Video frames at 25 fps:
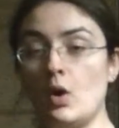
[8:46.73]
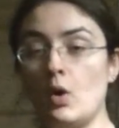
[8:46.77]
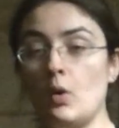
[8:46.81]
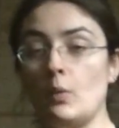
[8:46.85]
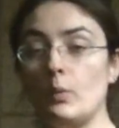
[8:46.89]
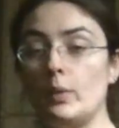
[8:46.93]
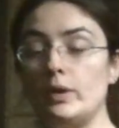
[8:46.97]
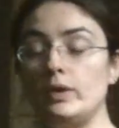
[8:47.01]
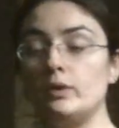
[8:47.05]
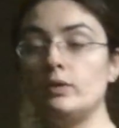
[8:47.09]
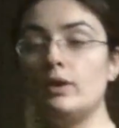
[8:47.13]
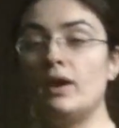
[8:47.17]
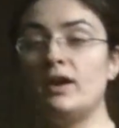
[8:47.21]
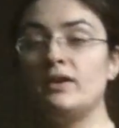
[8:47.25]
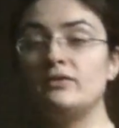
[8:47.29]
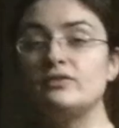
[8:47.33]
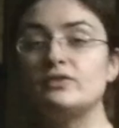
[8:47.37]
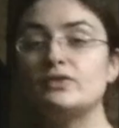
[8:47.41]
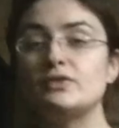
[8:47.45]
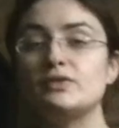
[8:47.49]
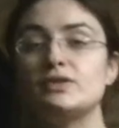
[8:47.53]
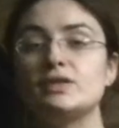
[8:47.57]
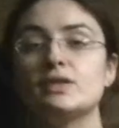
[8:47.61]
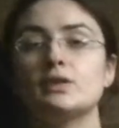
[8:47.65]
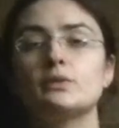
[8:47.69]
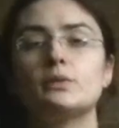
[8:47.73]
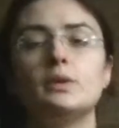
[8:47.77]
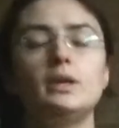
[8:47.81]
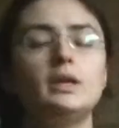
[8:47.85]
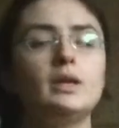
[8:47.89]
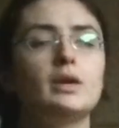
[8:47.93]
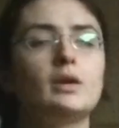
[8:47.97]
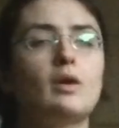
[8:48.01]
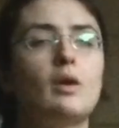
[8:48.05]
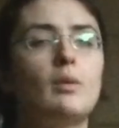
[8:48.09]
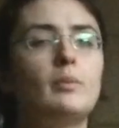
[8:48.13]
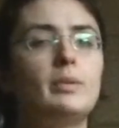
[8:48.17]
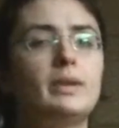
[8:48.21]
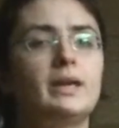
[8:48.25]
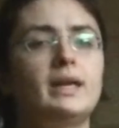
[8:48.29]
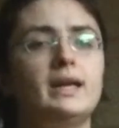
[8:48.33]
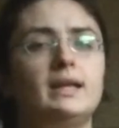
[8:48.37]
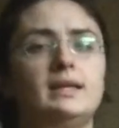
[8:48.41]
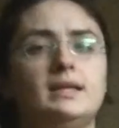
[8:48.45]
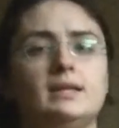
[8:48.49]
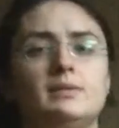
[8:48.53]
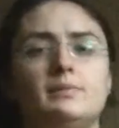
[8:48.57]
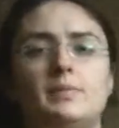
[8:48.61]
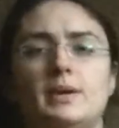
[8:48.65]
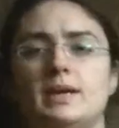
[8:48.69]
When you have to sing really
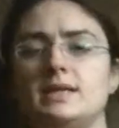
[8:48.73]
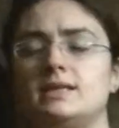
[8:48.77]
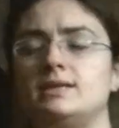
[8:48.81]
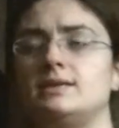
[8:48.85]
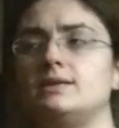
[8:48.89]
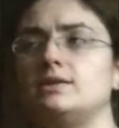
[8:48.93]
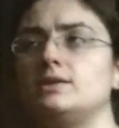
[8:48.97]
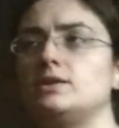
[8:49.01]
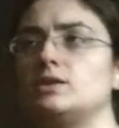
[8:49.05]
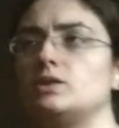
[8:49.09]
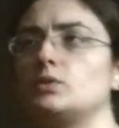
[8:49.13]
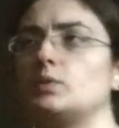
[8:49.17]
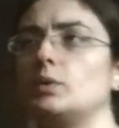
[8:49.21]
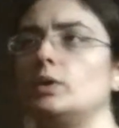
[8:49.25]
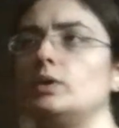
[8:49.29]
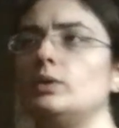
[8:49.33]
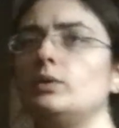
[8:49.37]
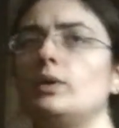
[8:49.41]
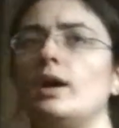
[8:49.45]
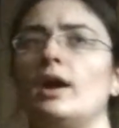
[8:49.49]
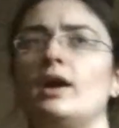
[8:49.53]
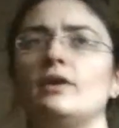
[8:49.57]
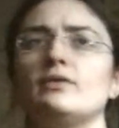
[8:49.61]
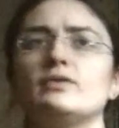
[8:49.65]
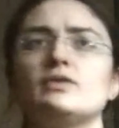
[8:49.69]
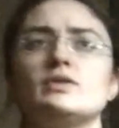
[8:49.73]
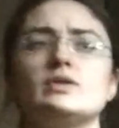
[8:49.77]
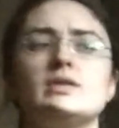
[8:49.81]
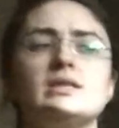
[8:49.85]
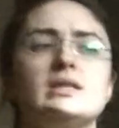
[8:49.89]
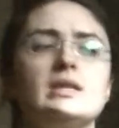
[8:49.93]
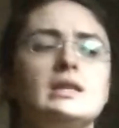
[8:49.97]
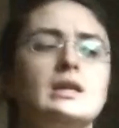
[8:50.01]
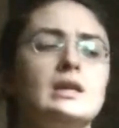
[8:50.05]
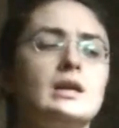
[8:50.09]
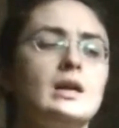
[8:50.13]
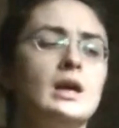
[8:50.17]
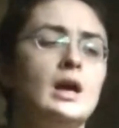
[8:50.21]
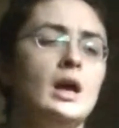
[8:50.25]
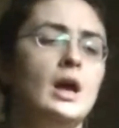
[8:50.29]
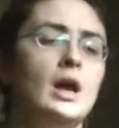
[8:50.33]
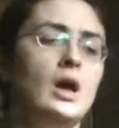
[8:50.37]
complicated passages, when you have to sing